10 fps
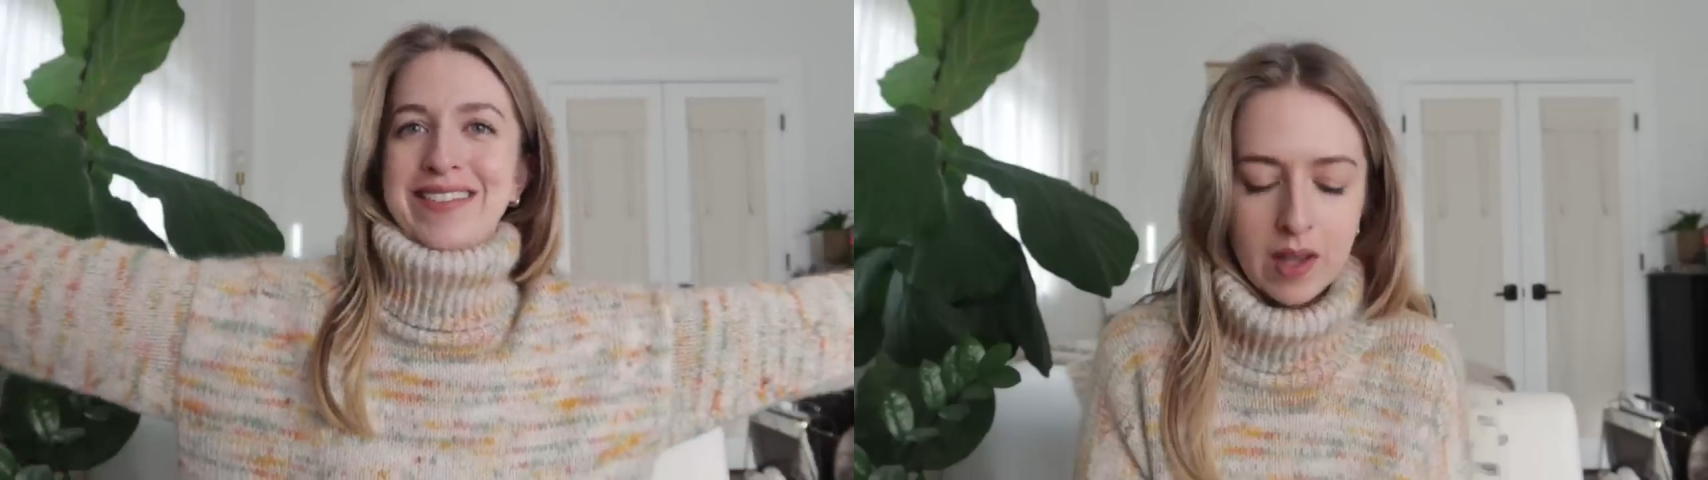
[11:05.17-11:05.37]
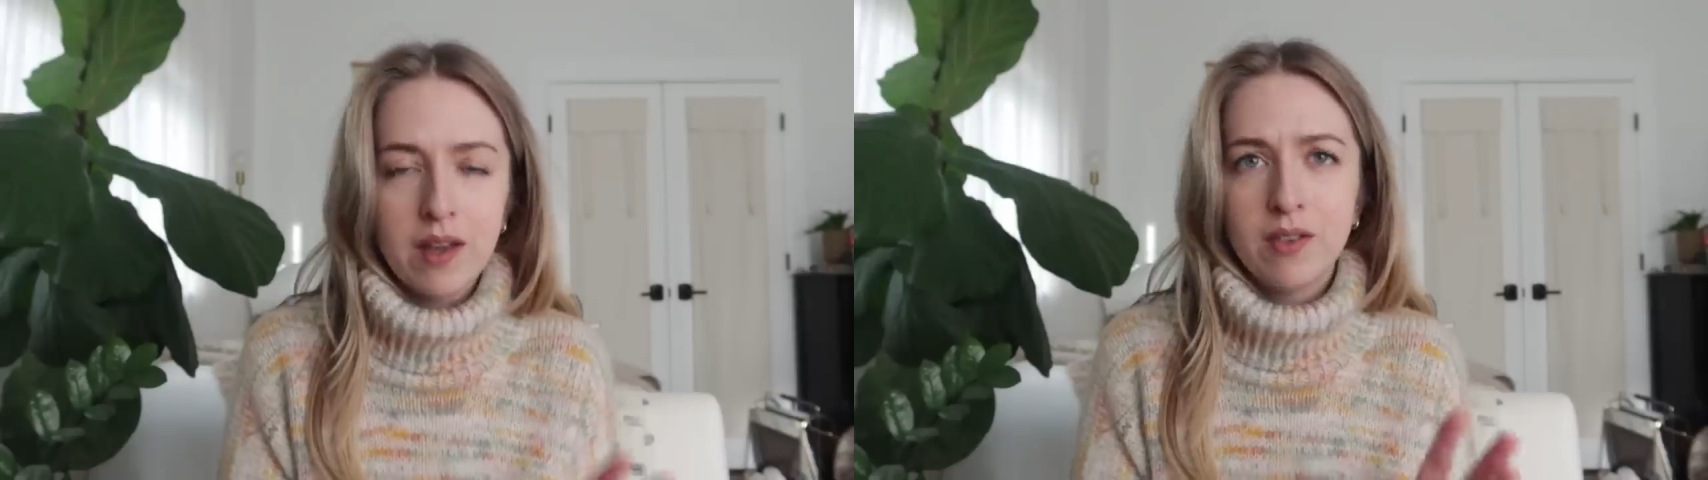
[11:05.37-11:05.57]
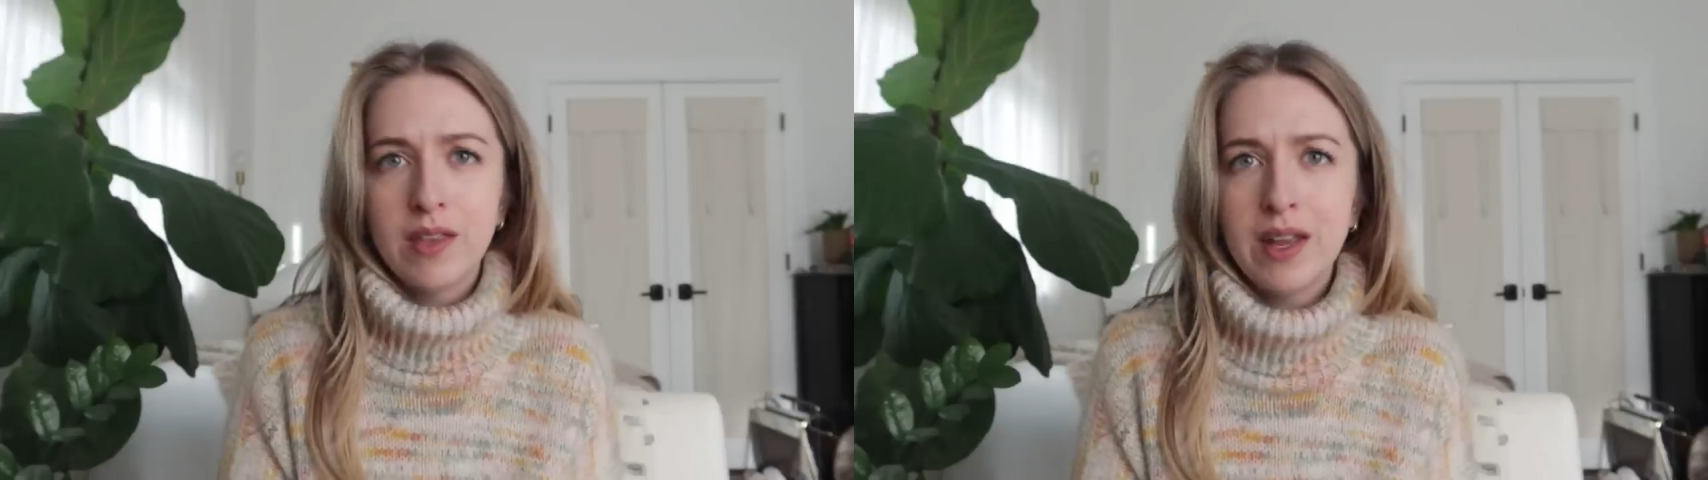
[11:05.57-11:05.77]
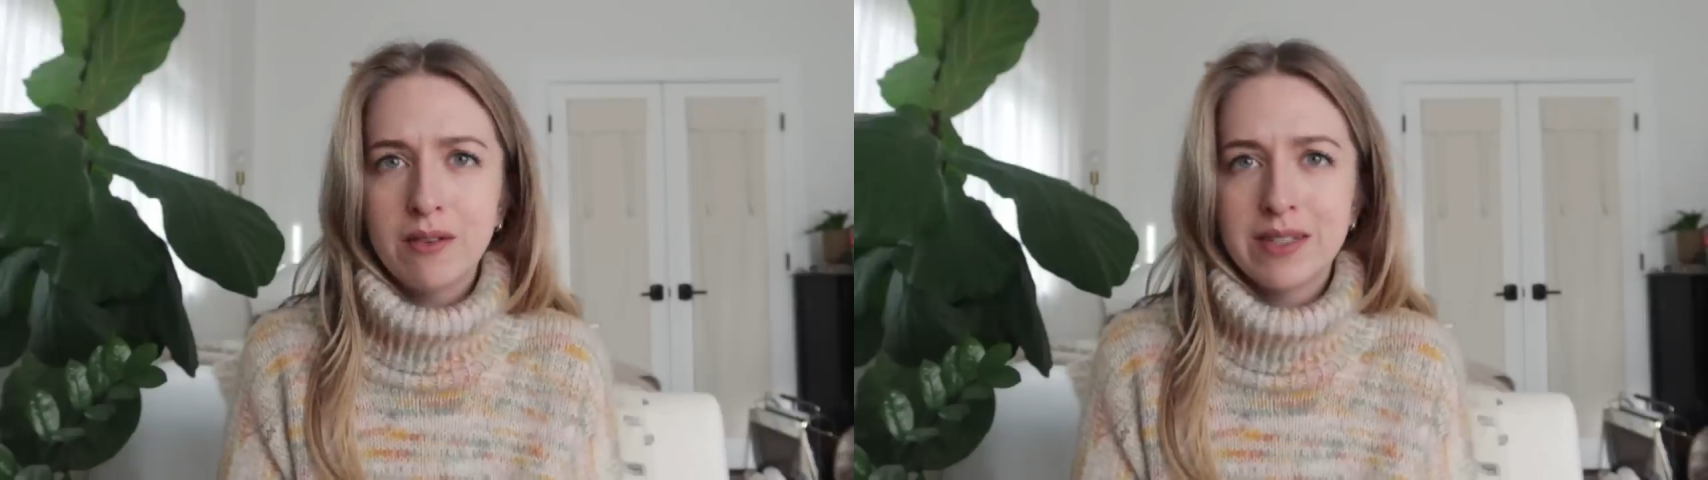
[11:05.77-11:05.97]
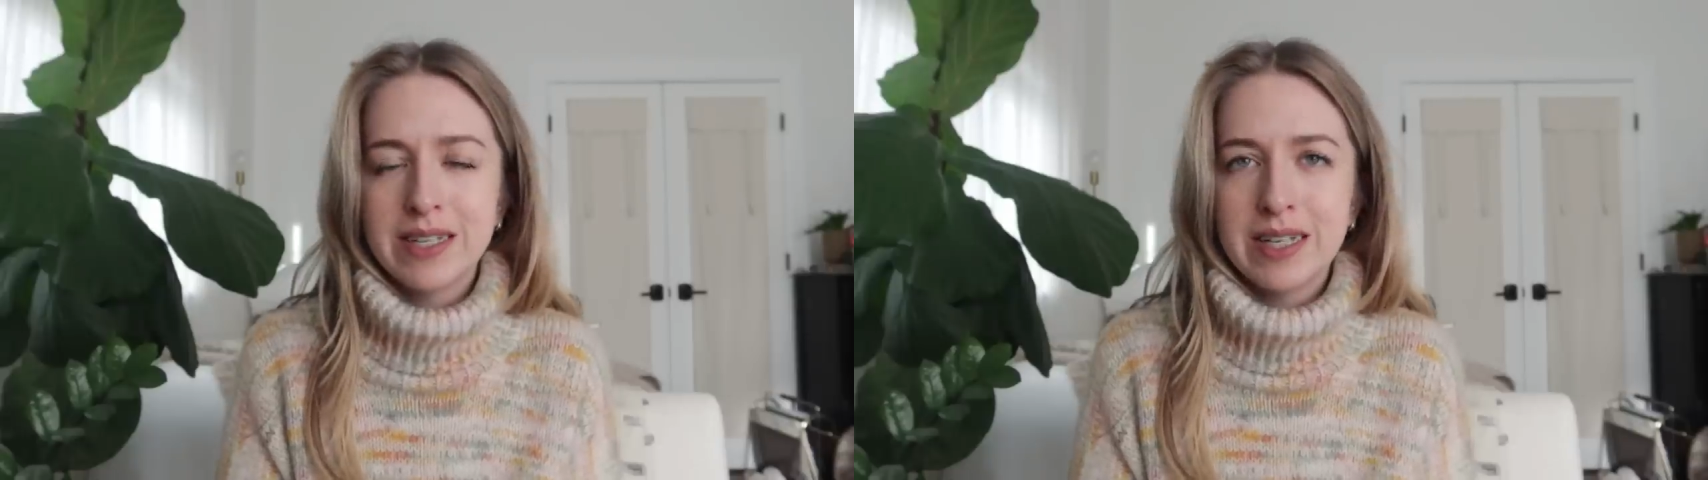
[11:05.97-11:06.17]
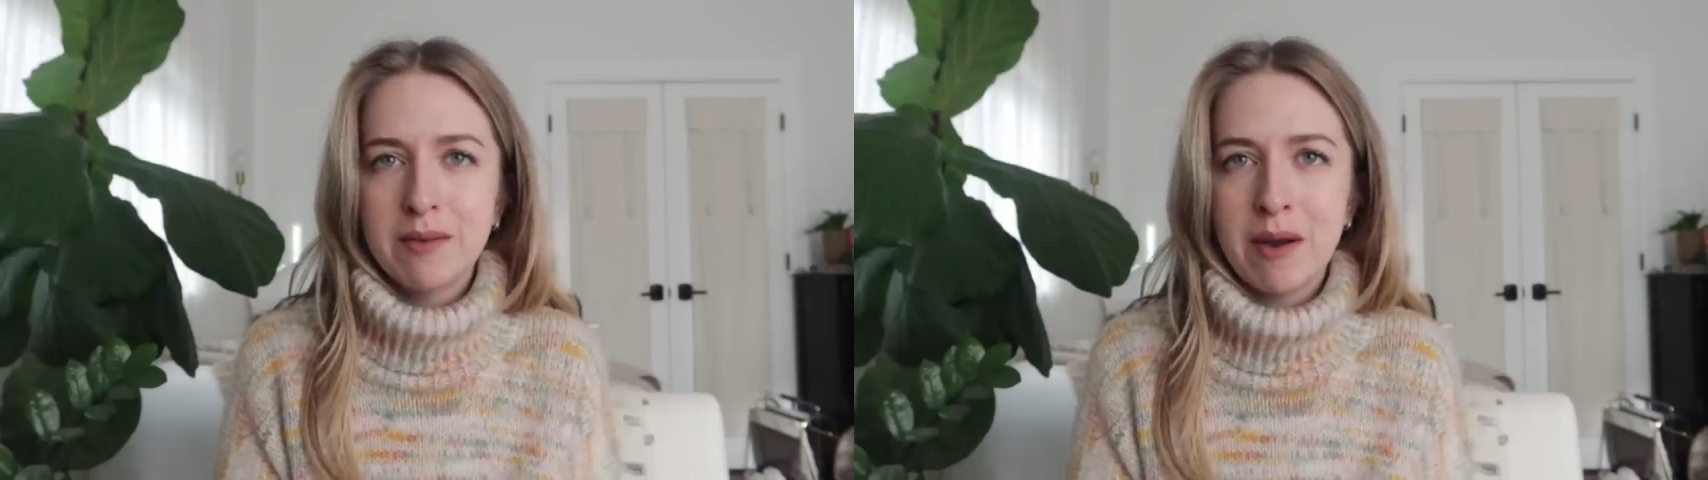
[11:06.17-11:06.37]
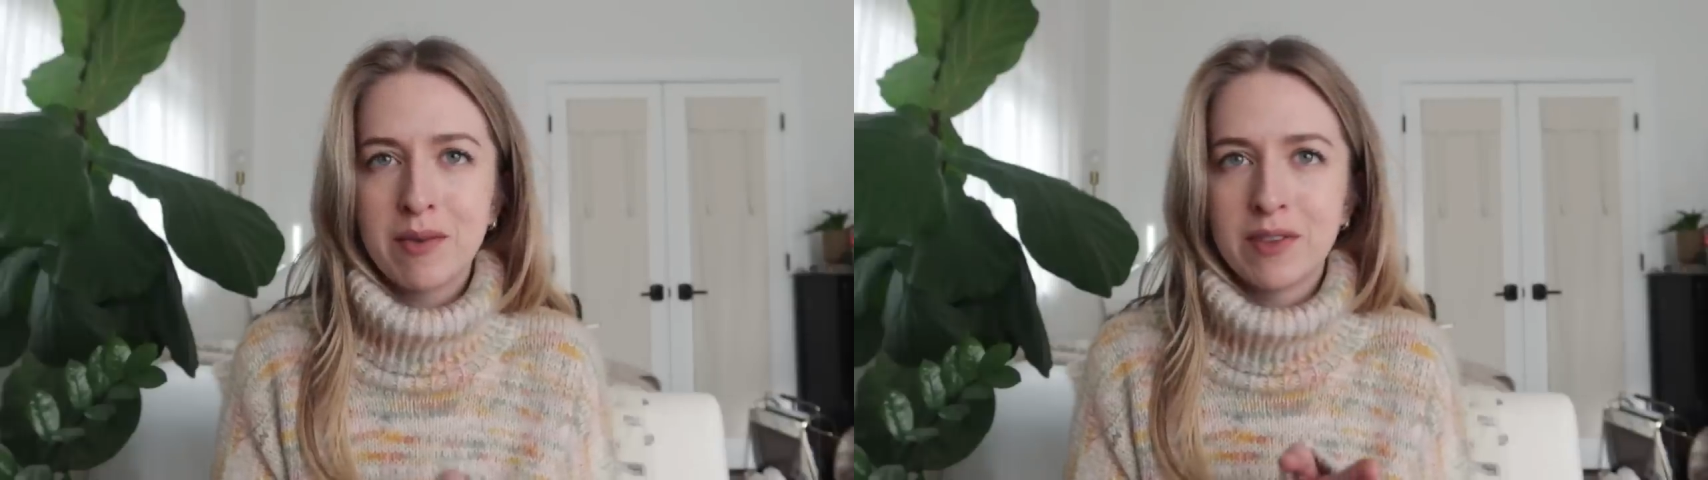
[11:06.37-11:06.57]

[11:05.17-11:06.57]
The other thing I was thinking about